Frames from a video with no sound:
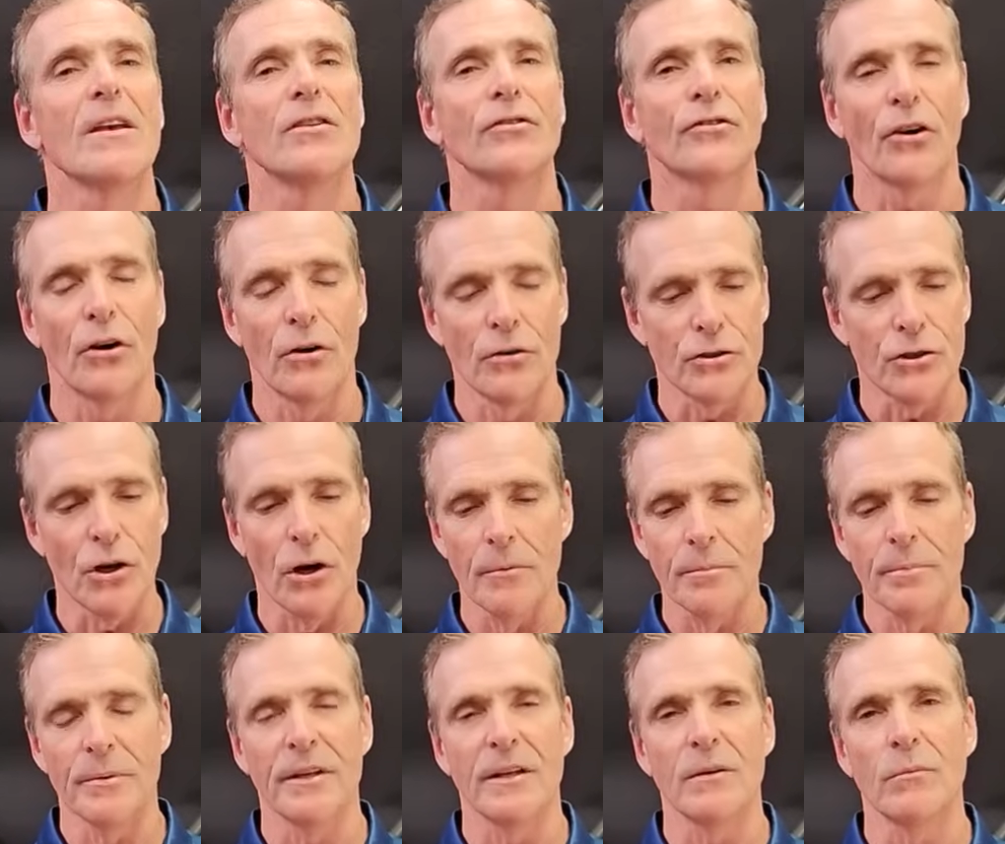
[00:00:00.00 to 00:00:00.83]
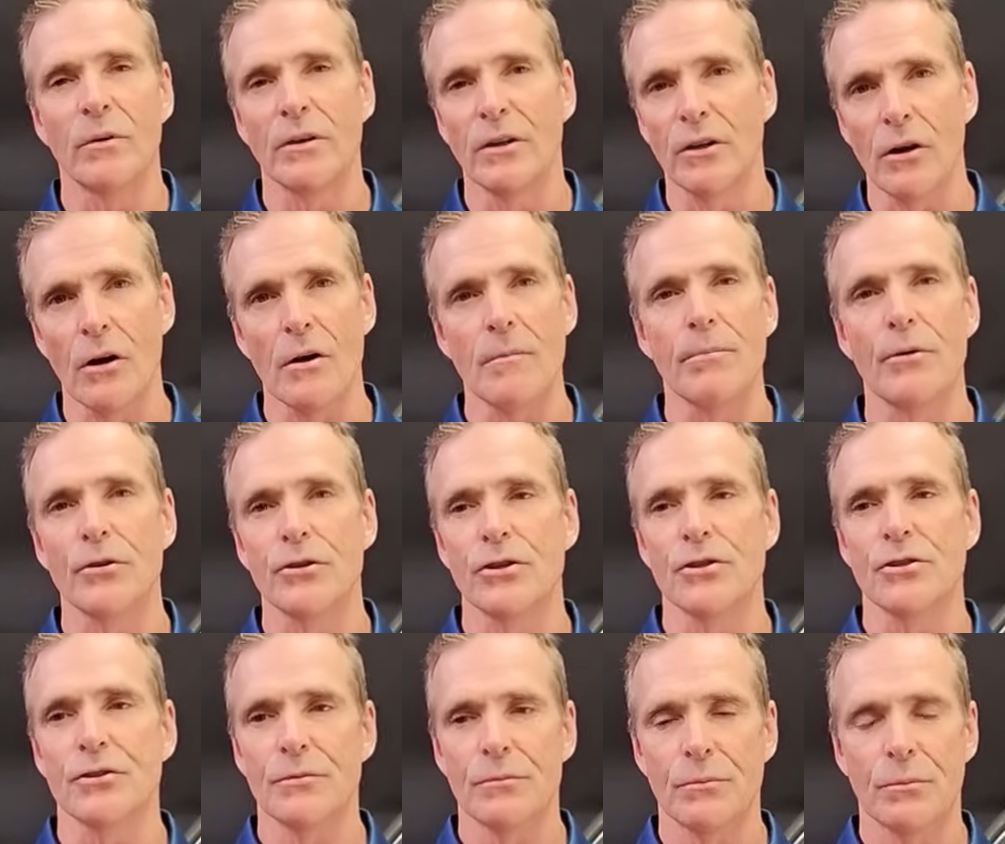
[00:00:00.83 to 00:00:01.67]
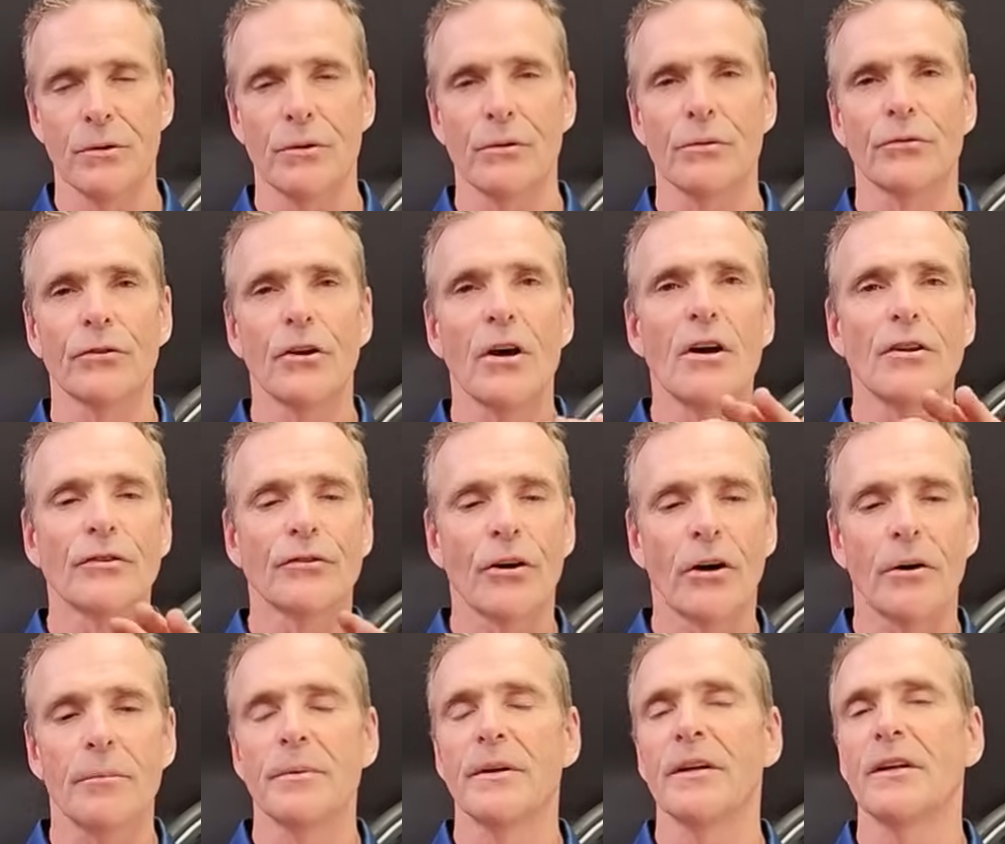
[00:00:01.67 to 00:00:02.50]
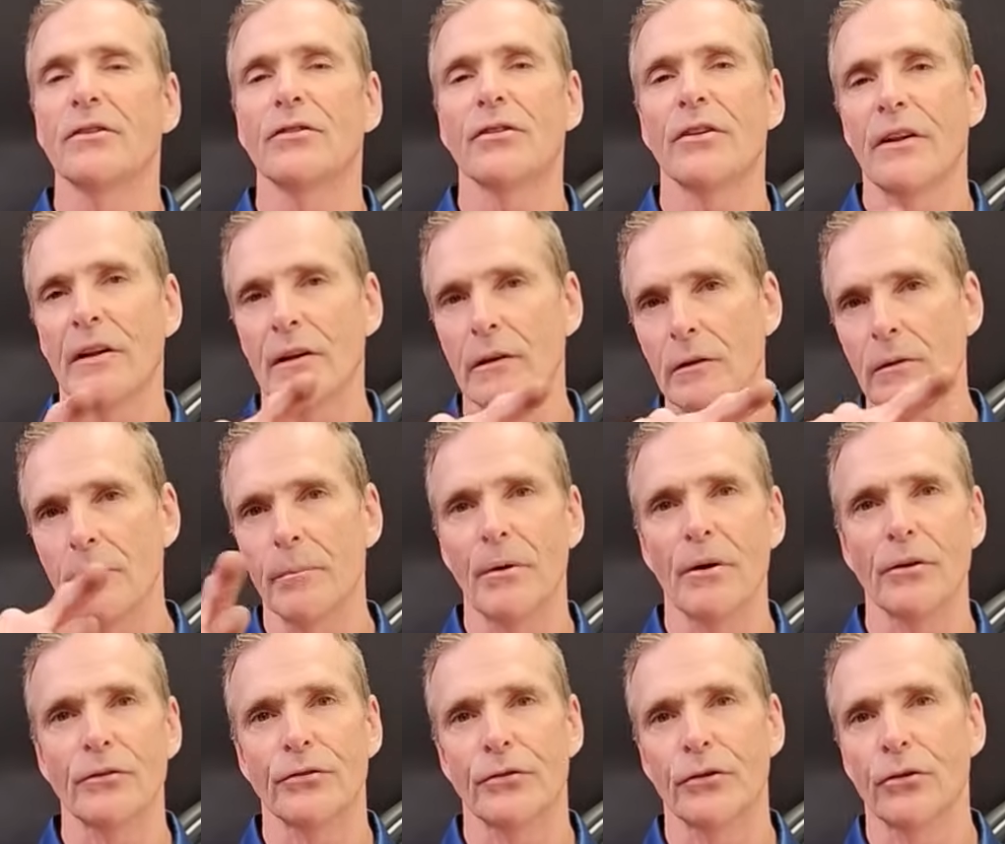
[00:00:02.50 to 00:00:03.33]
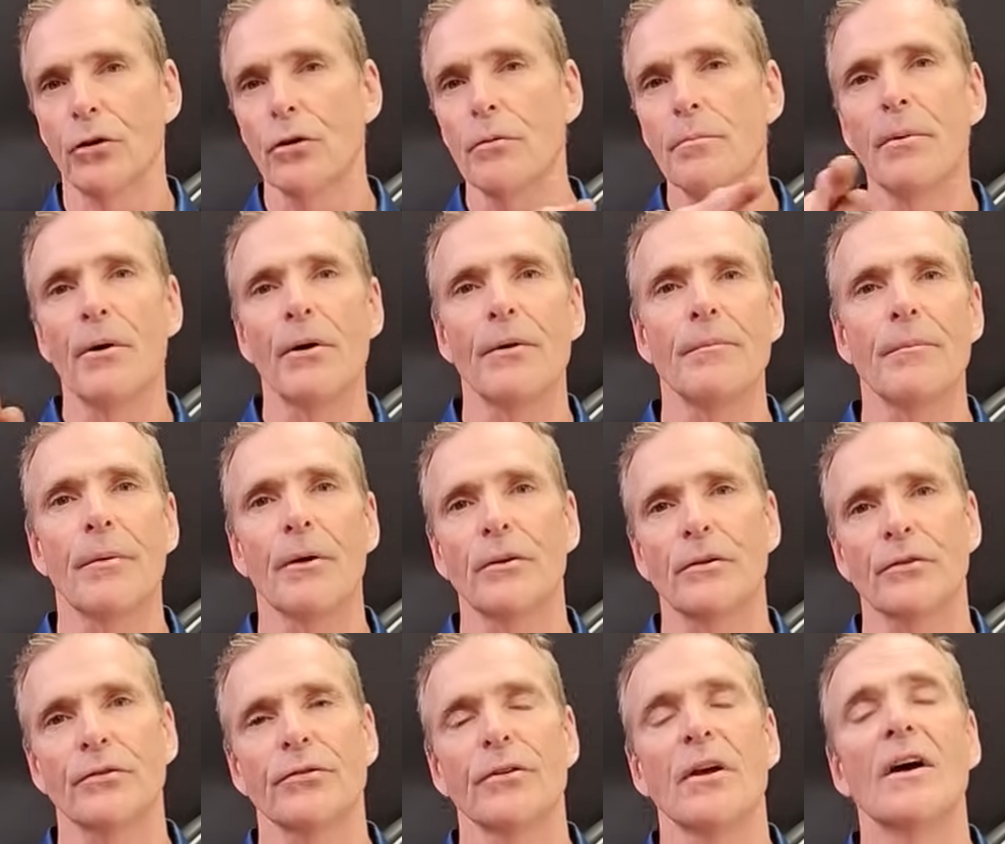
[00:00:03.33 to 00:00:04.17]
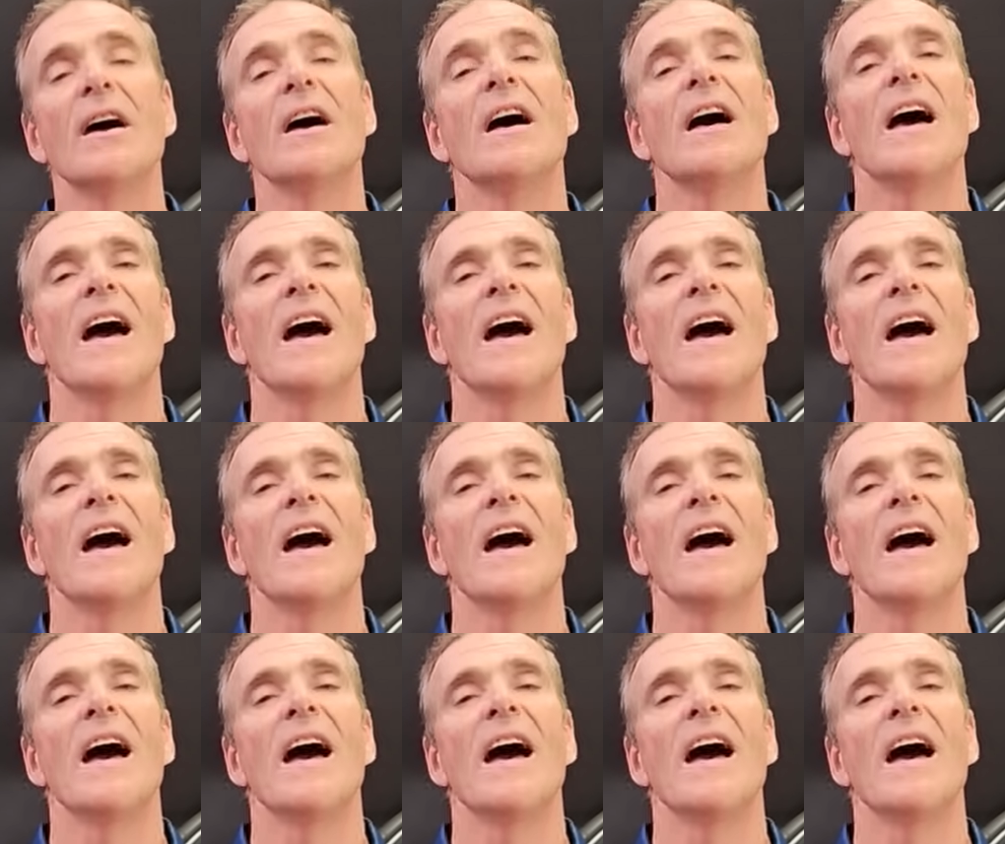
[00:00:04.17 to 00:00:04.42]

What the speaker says: So type it in when you go and purchase your wheels, type it into the little box, the coupon box,